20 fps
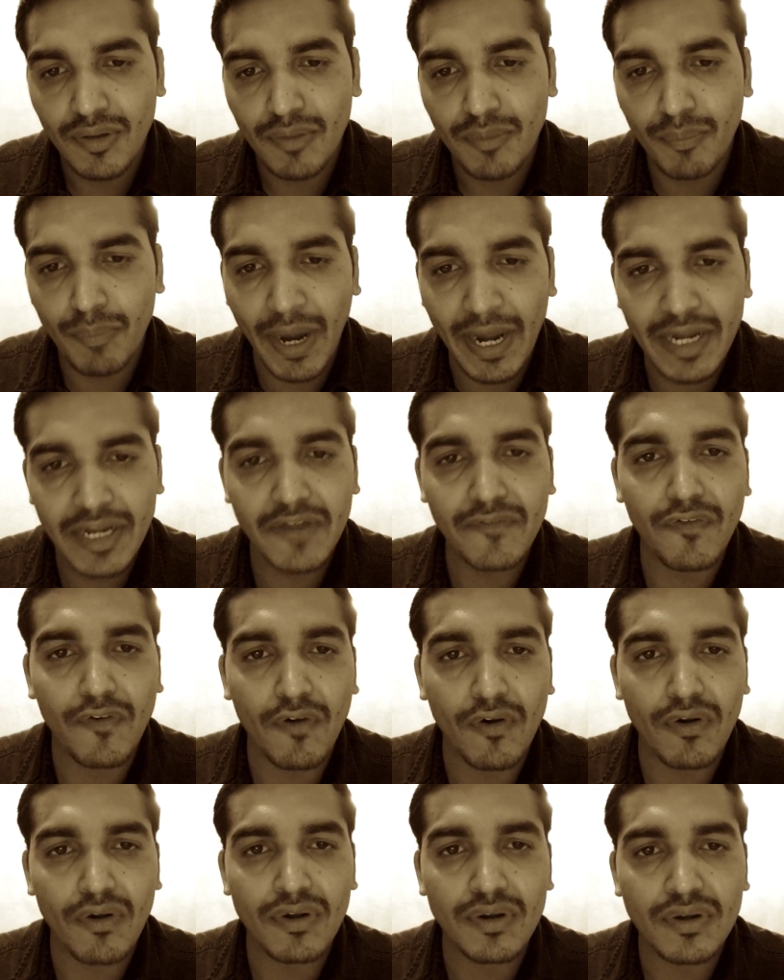by
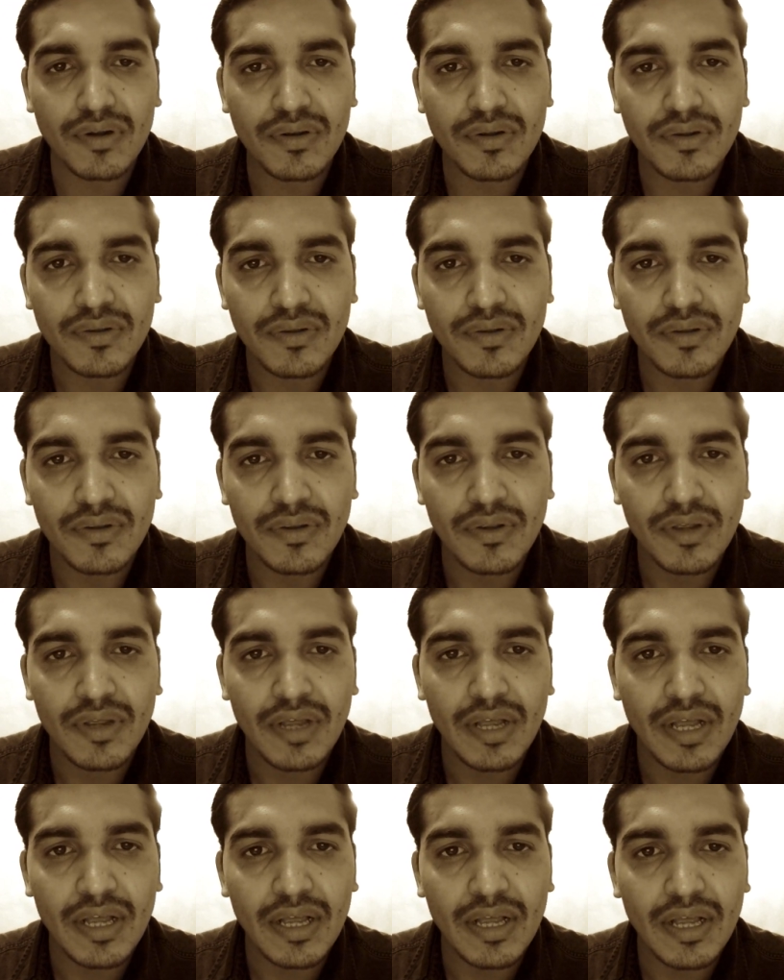default,
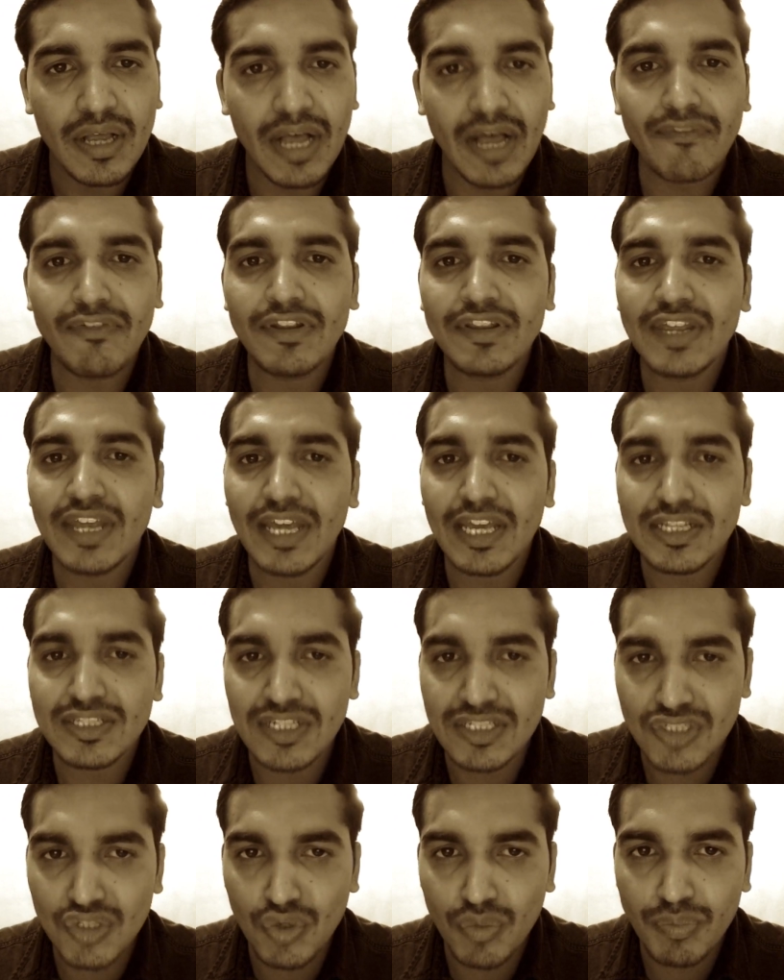everything is
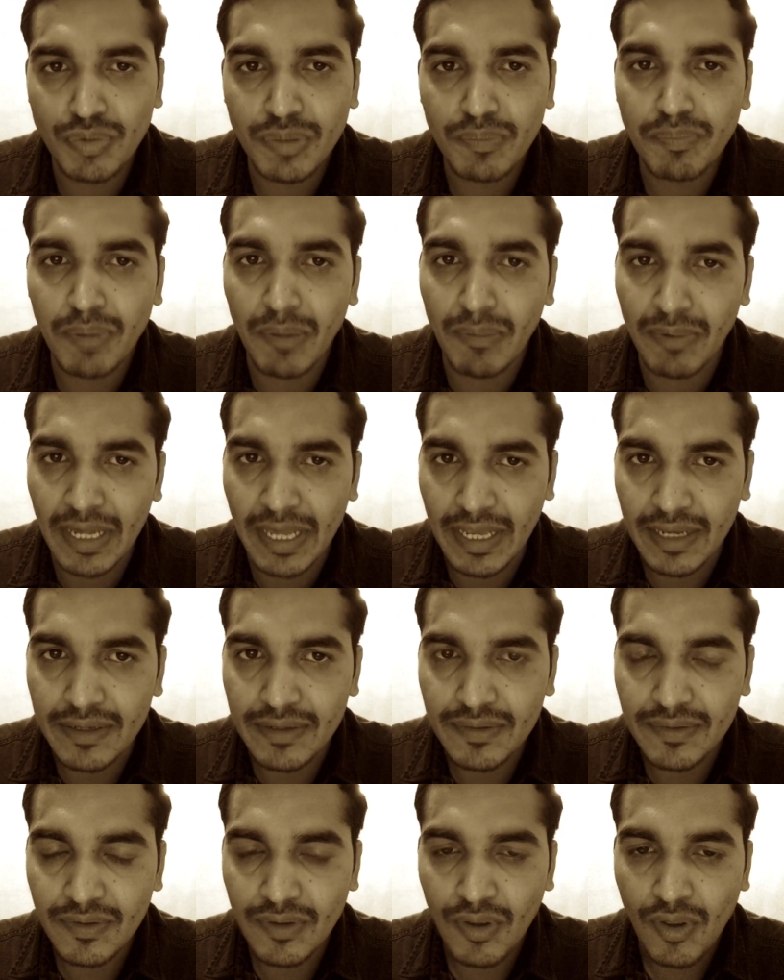assumed public.
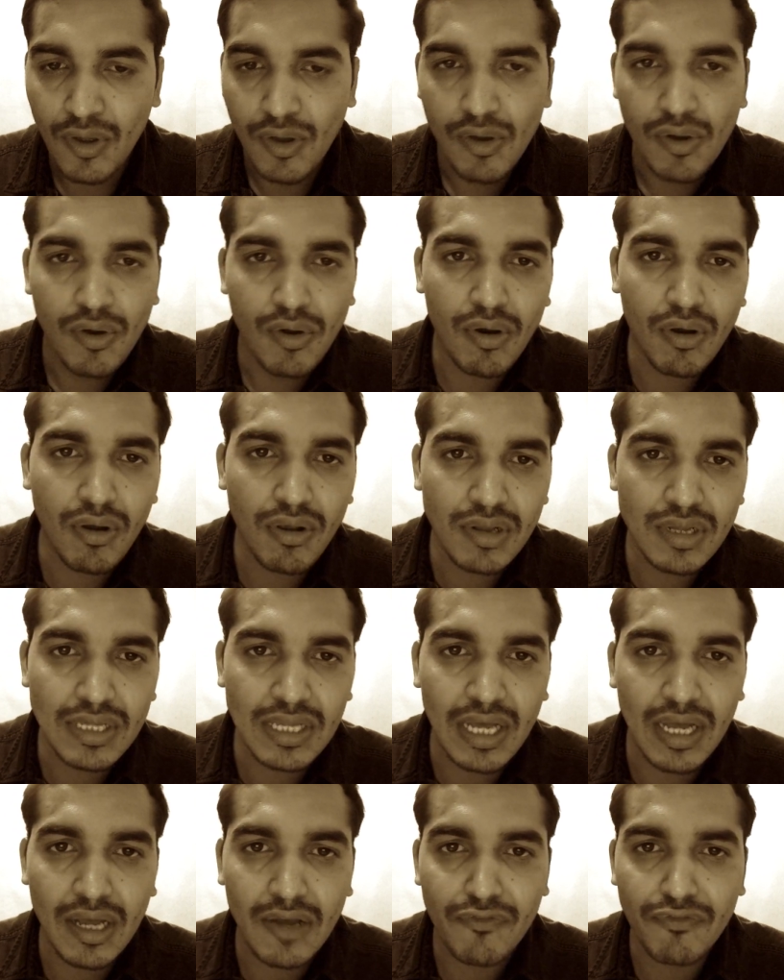All
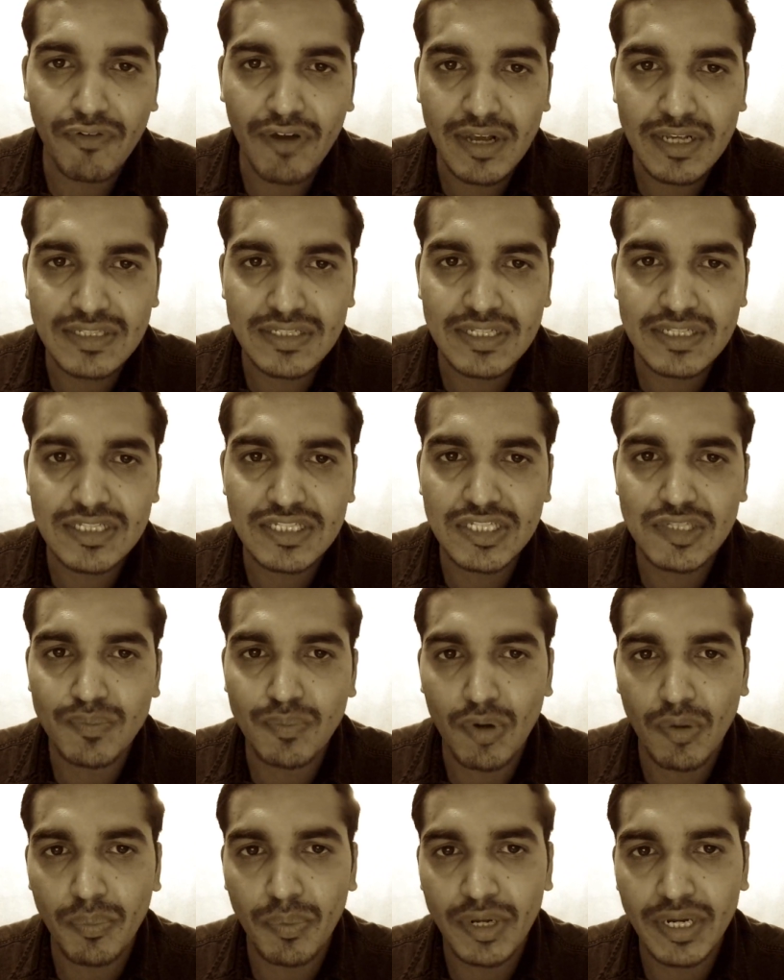the functions,
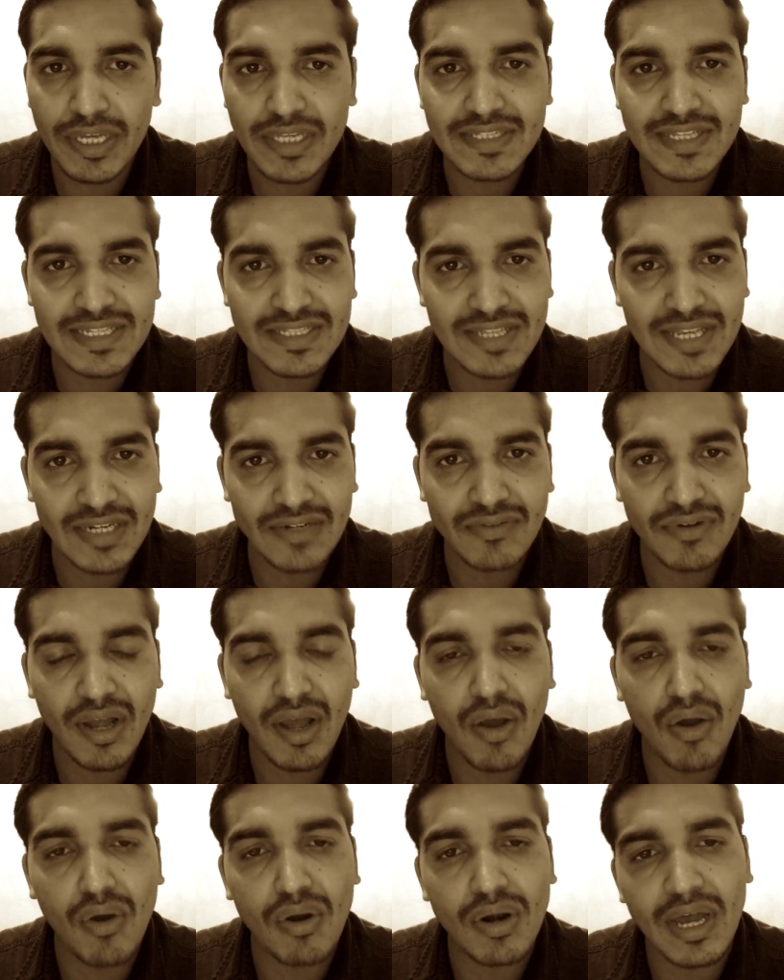properties,
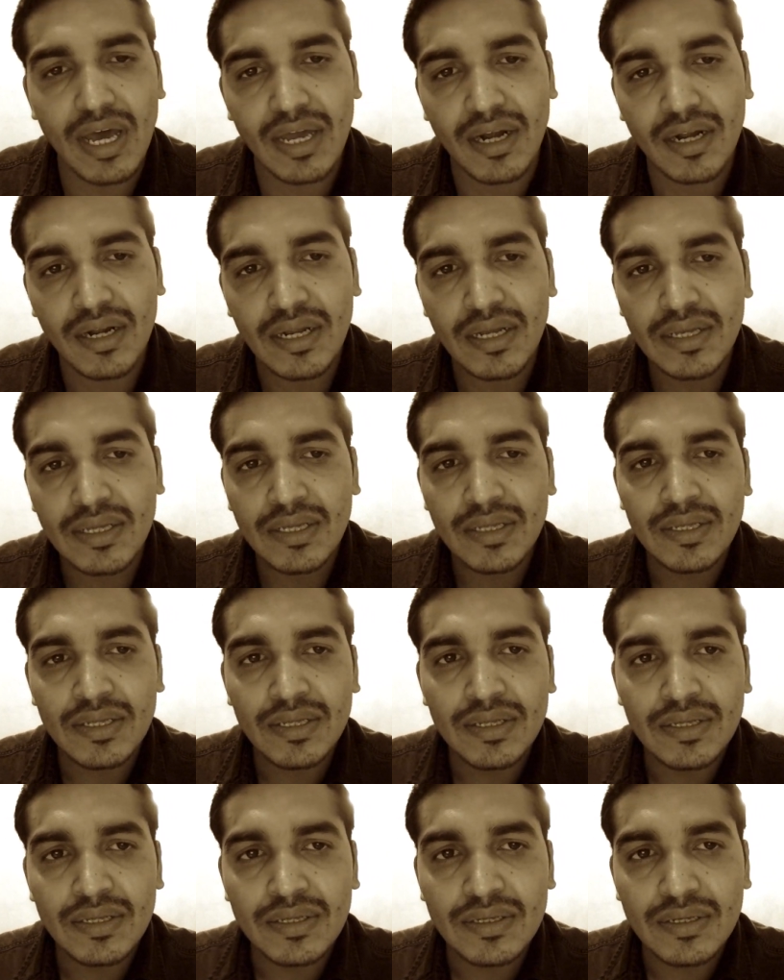etc., all are
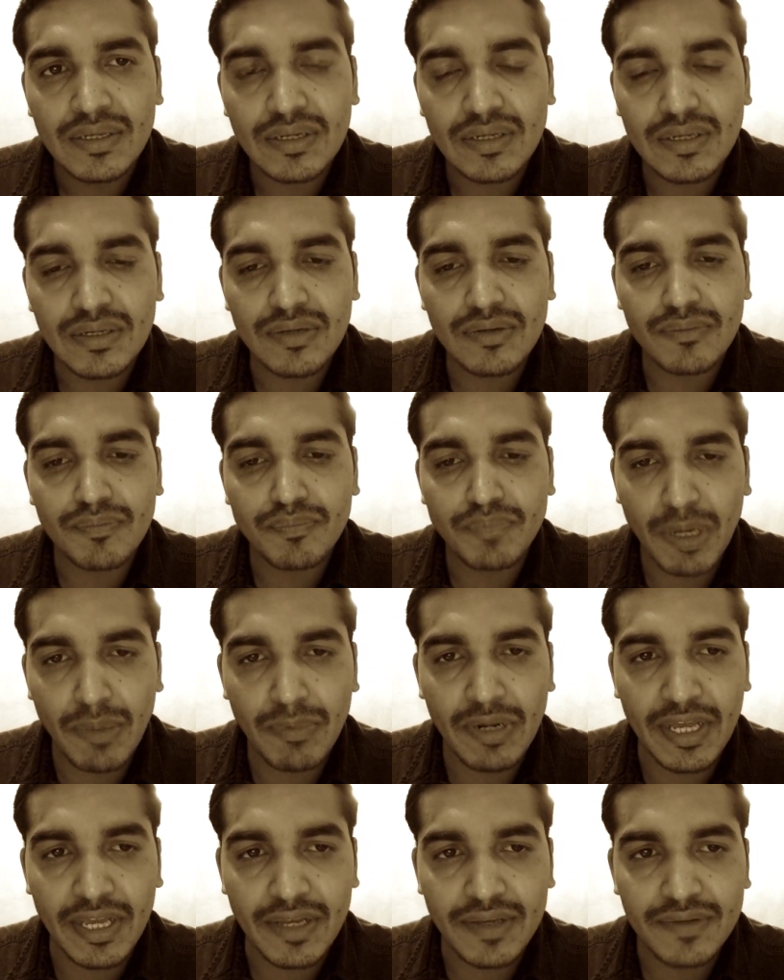
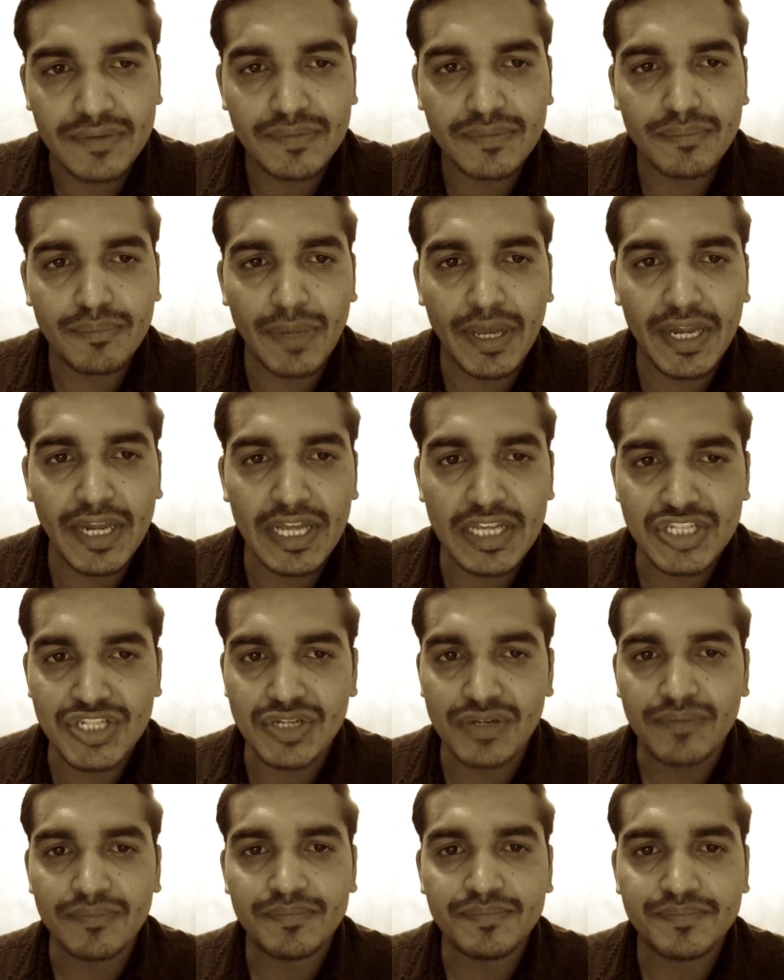public by
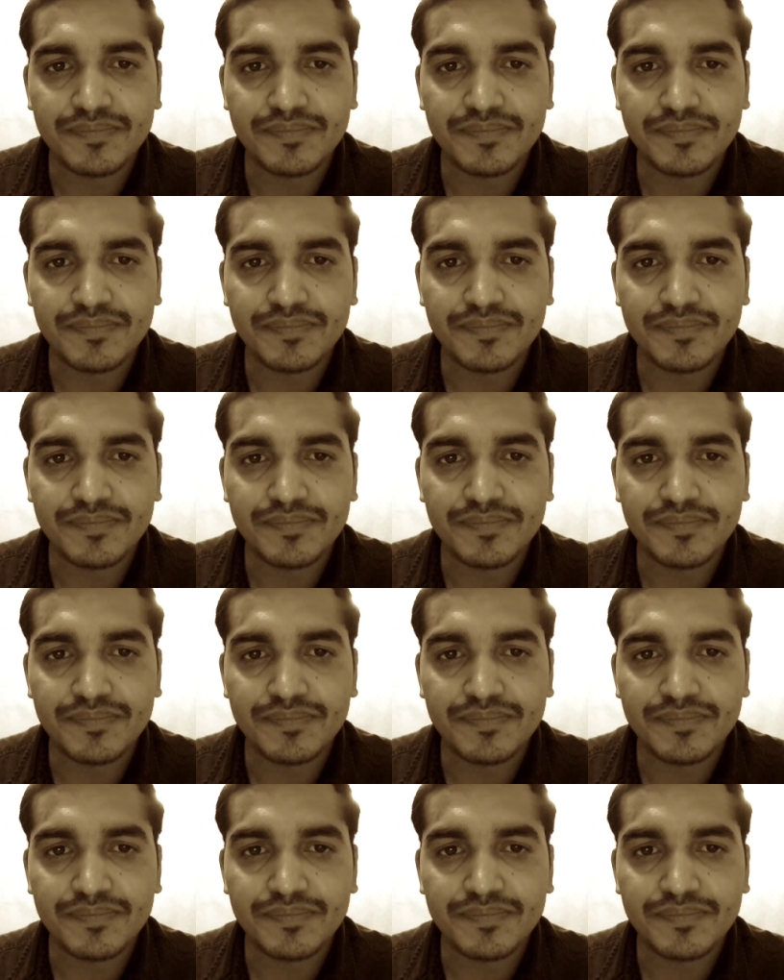nature.